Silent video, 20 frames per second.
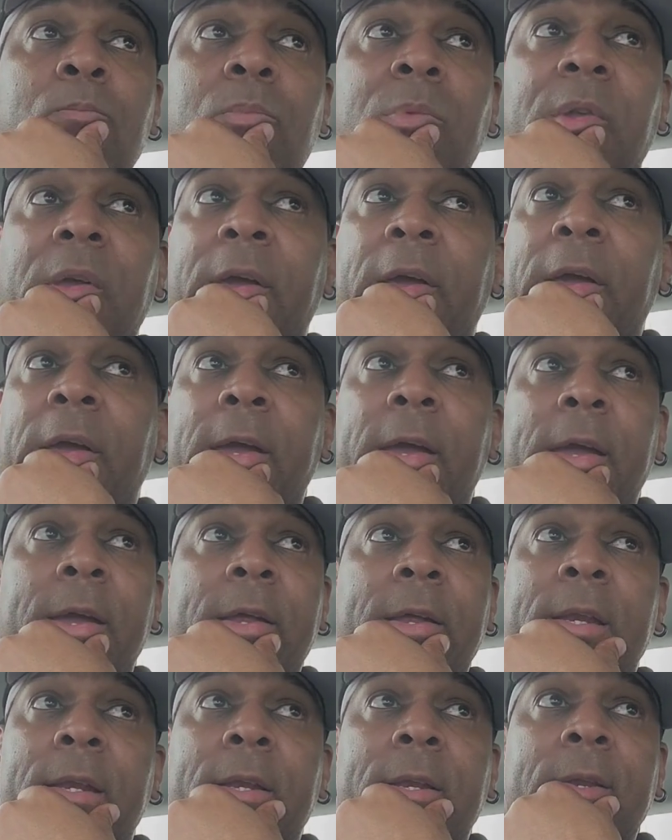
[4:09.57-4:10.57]

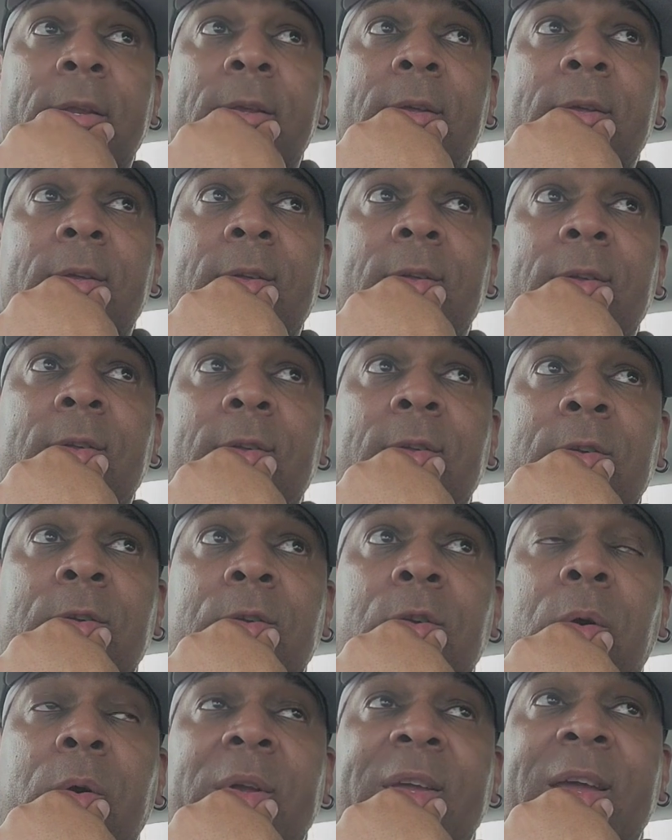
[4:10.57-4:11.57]
And, you
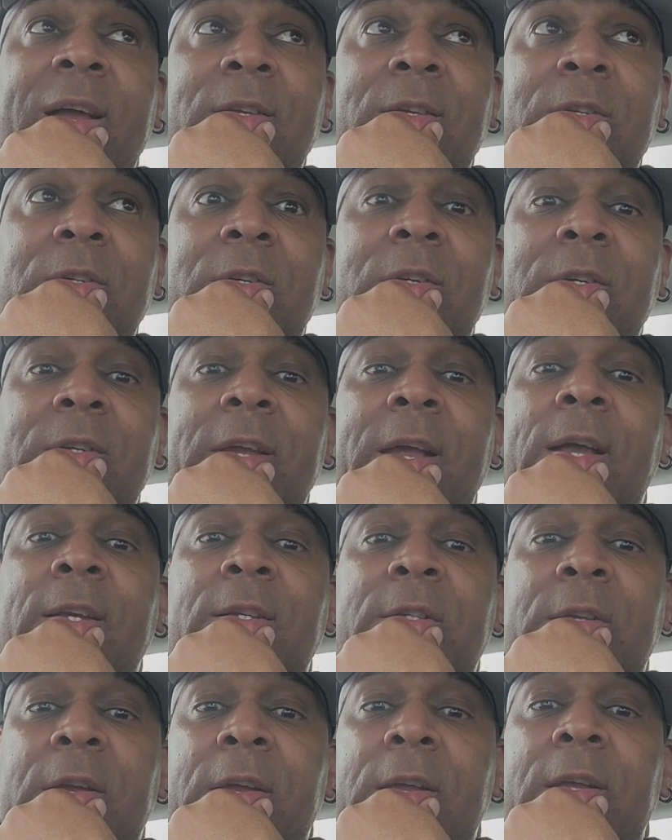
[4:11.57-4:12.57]
know, he has a good gas
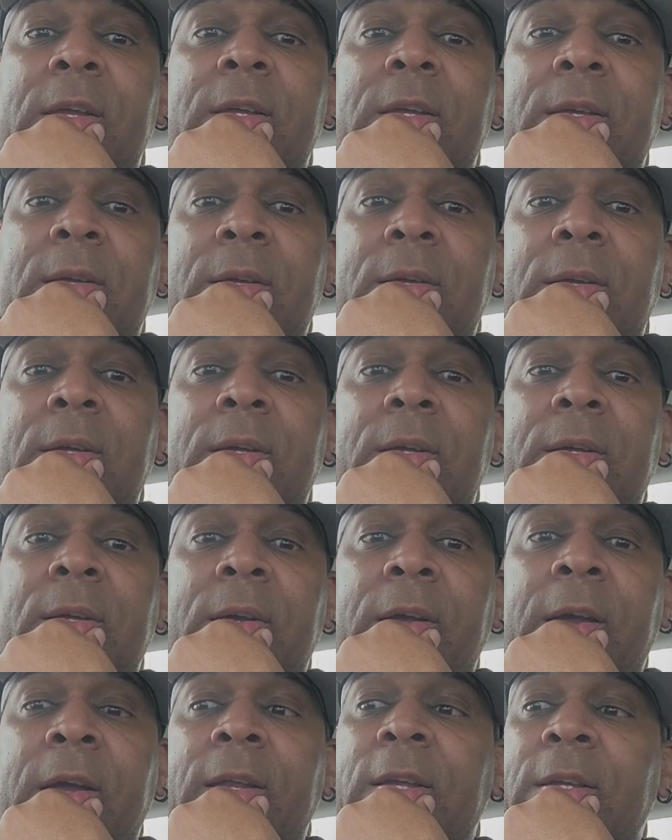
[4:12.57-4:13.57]
tank.
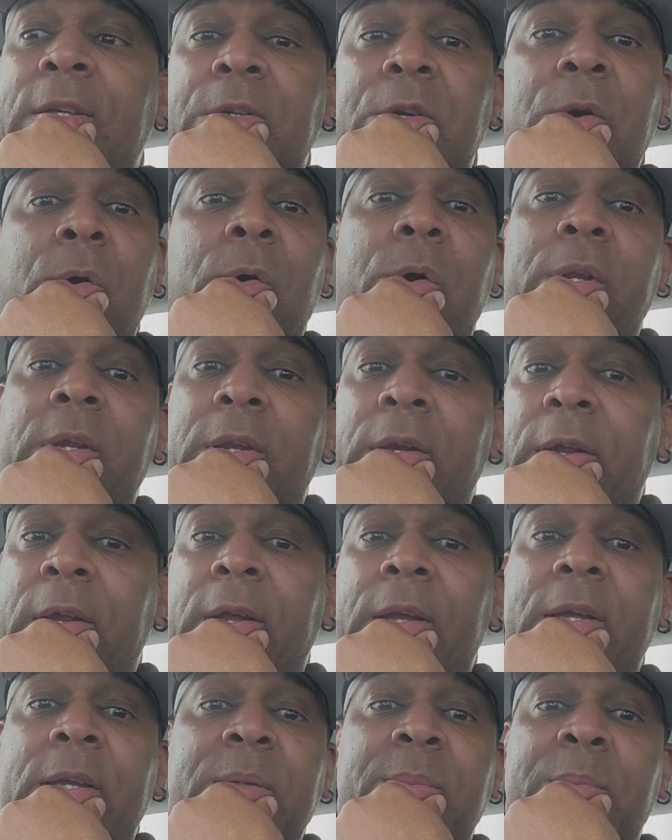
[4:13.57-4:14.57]
And he's going in there,
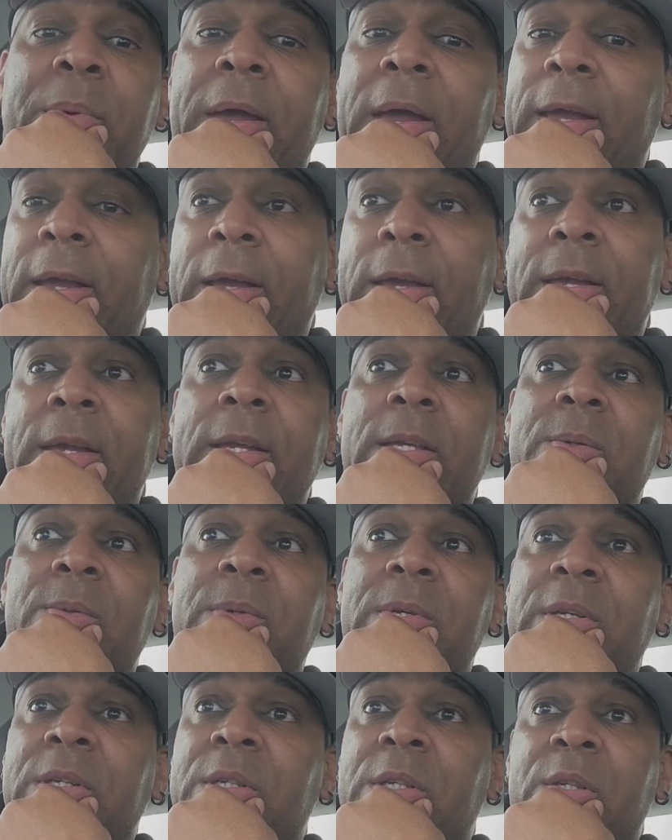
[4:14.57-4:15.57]
he's banging,
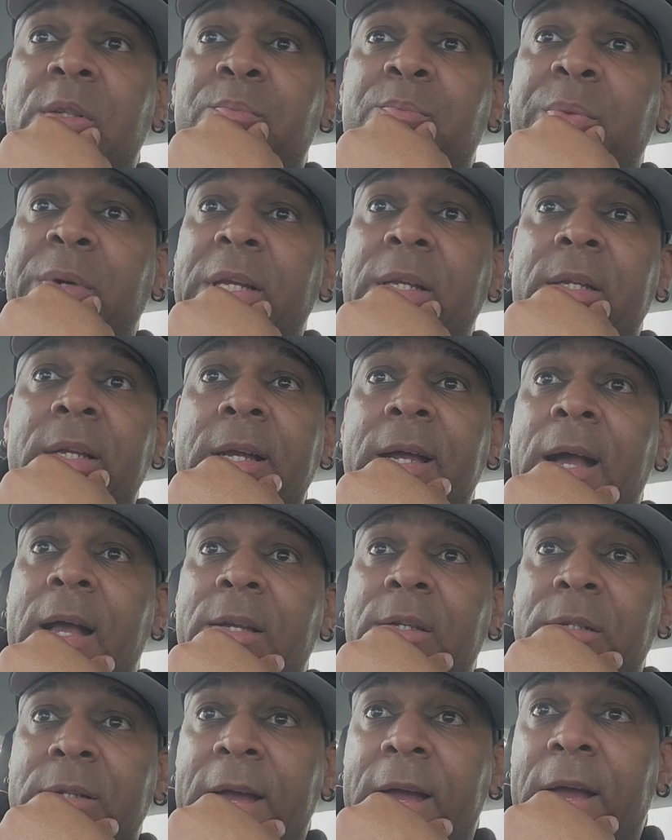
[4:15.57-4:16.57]
he's just beating
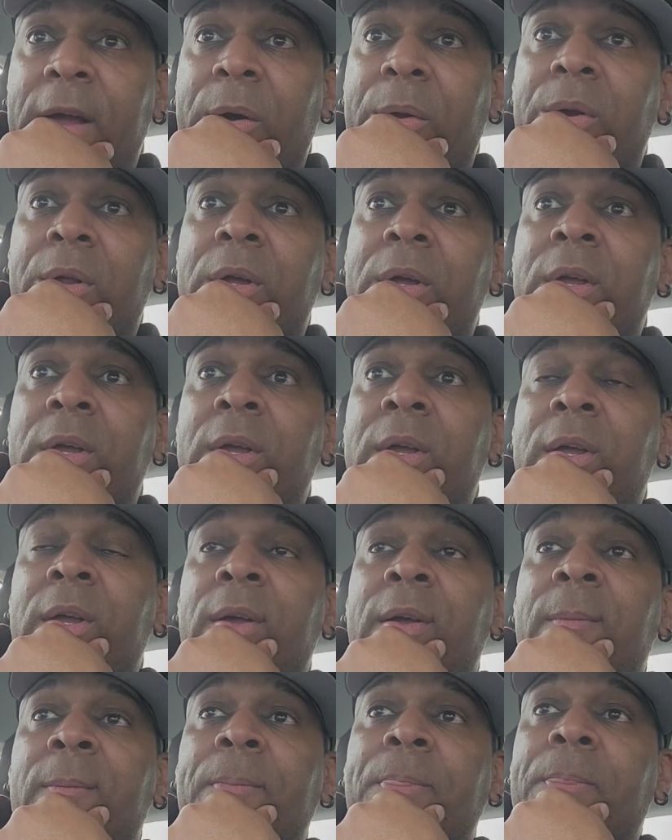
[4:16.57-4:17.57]
guys down.
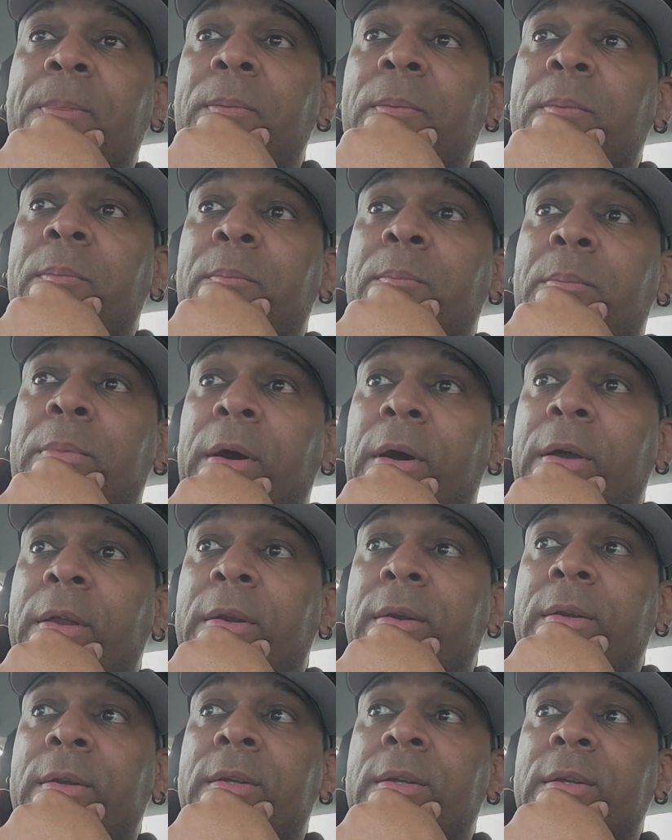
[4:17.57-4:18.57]
But
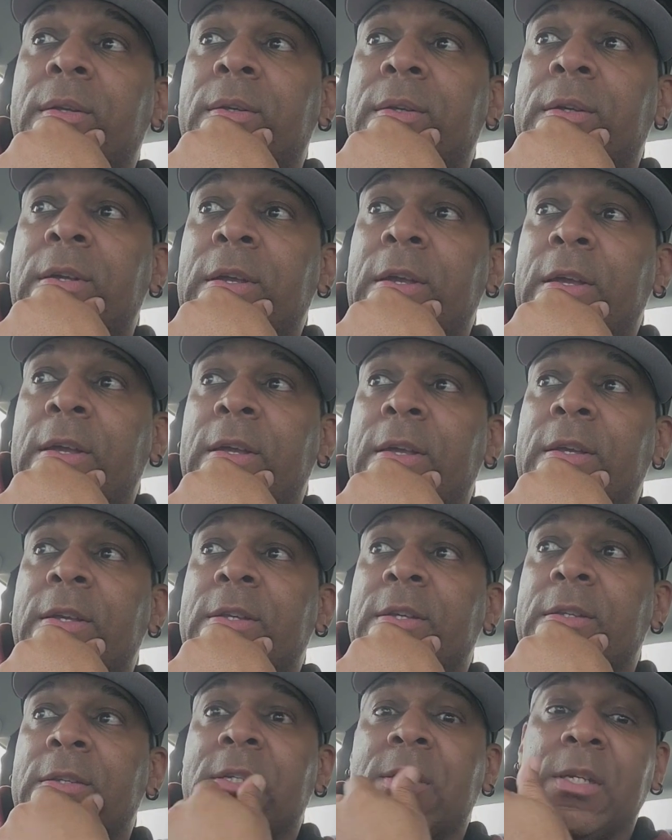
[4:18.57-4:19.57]
he's
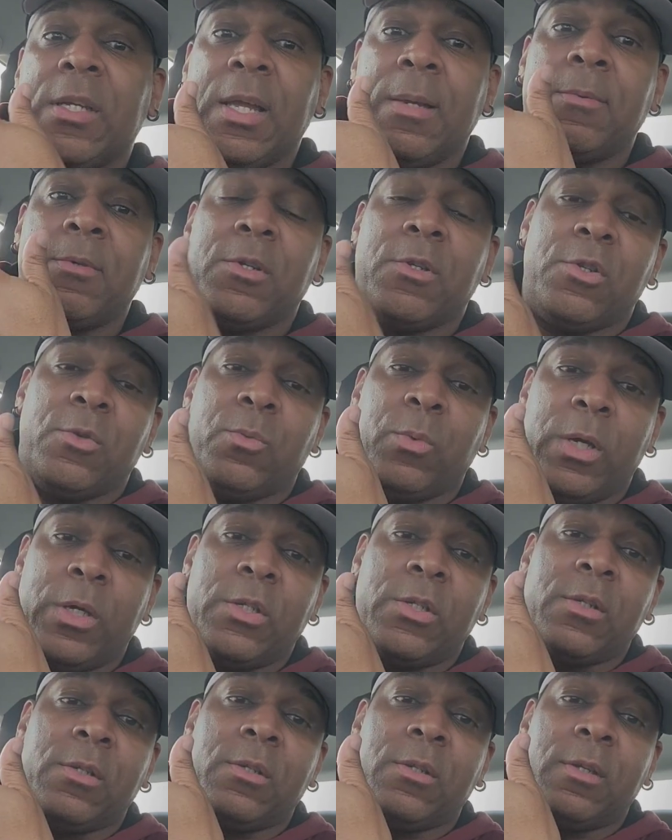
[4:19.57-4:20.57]
in the same
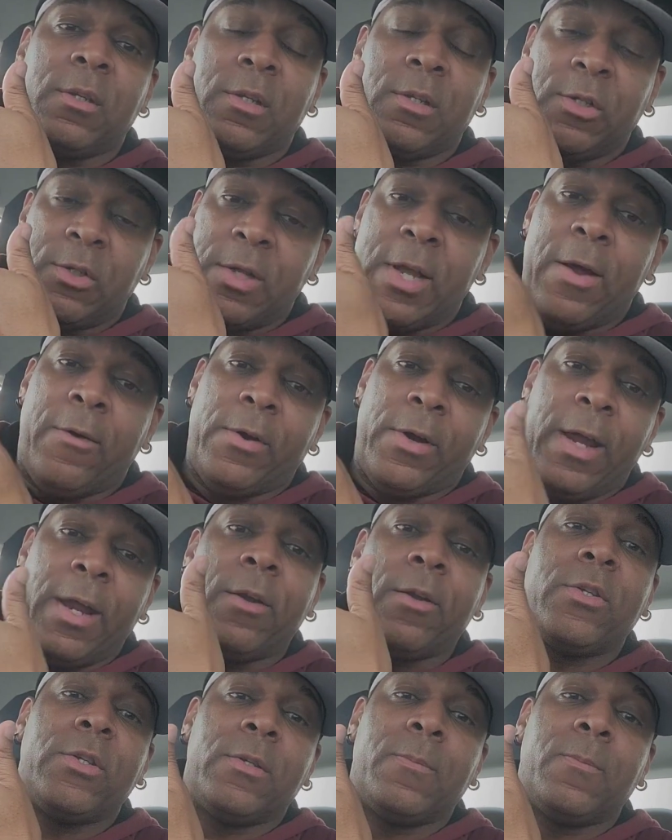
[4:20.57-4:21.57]
situation as Jared
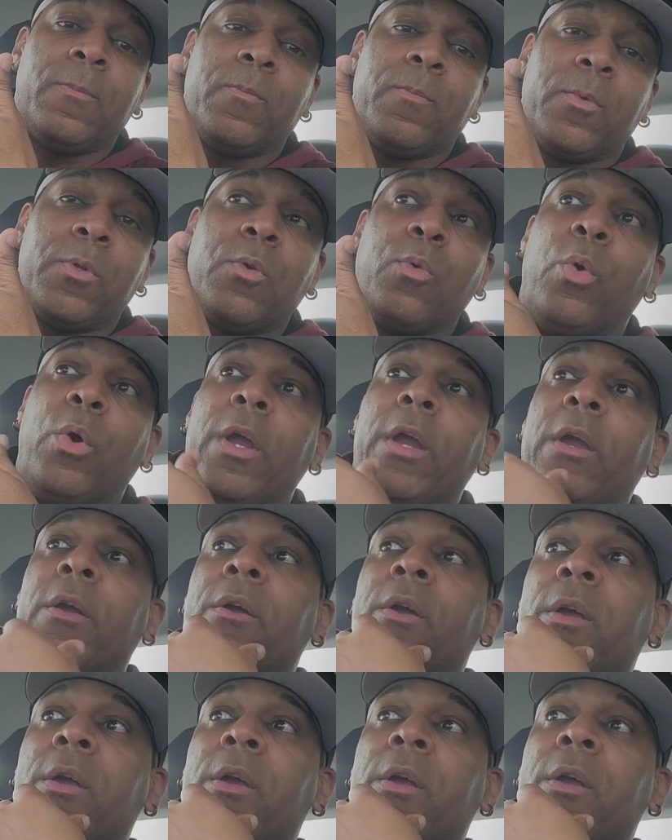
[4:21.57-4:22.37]
Anderson, where,